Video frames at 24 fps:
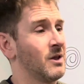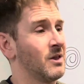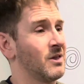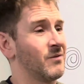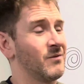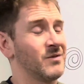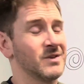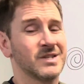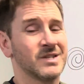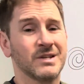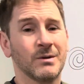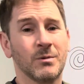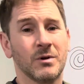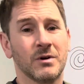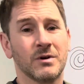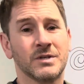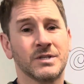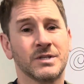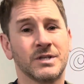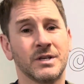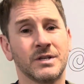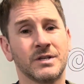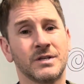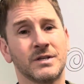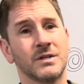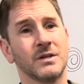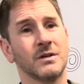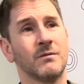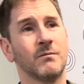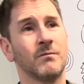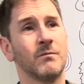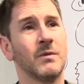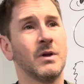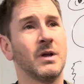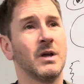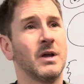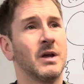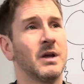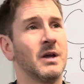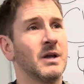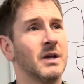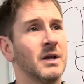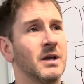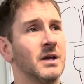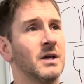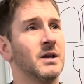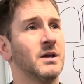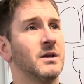The vestibular system
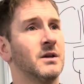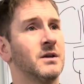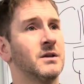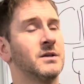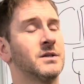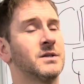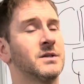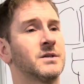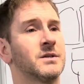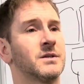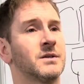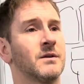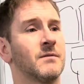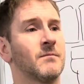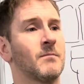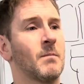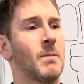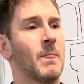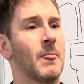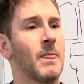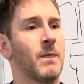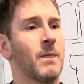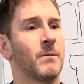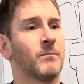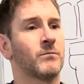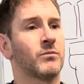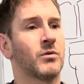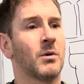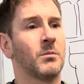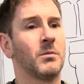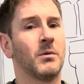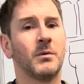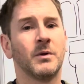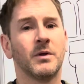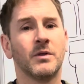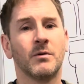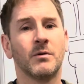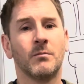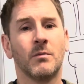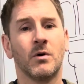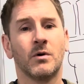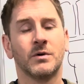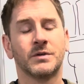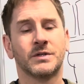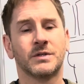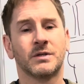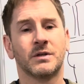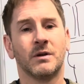is probably the
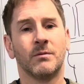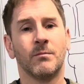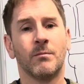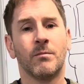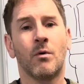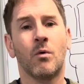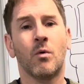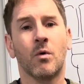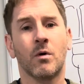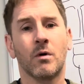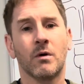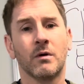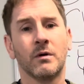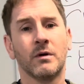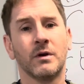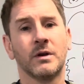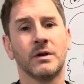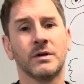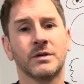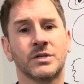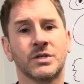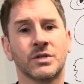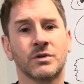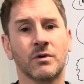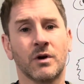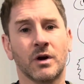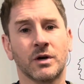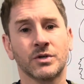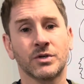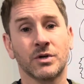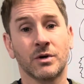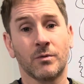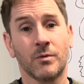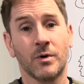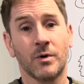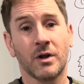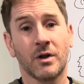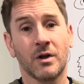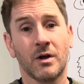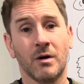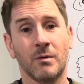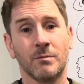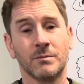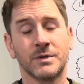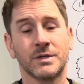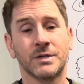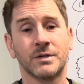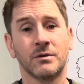most important structure when it
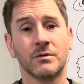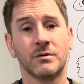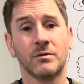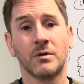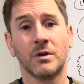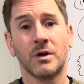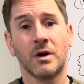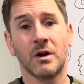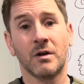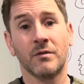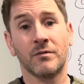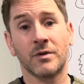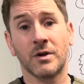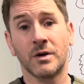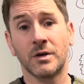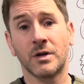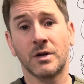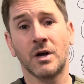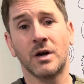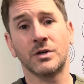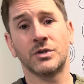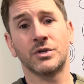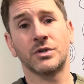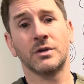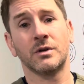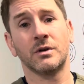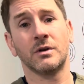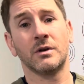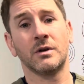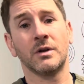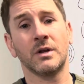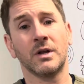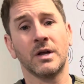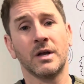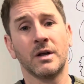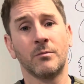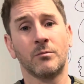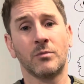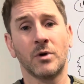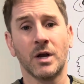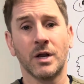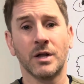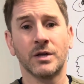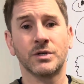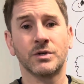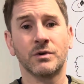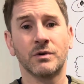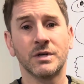comes to a lot of concussion and brain
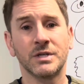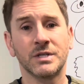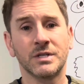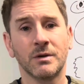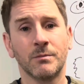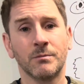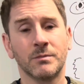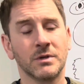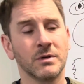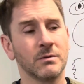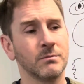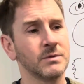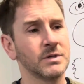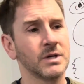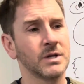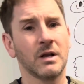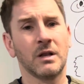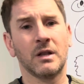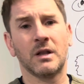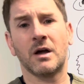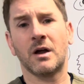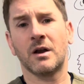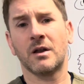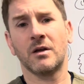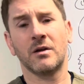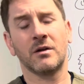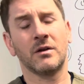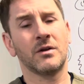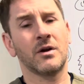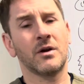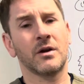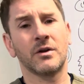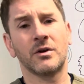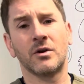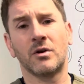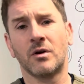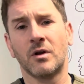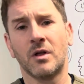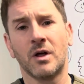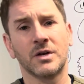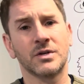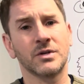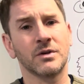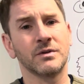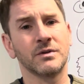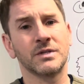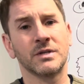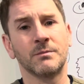injury symptoms and a lot of
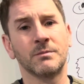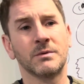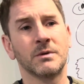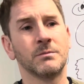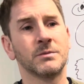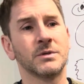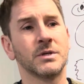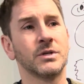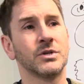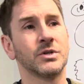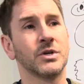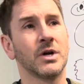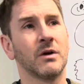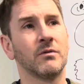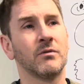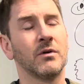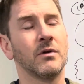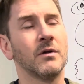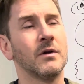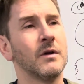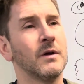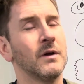neurological symptoms in general.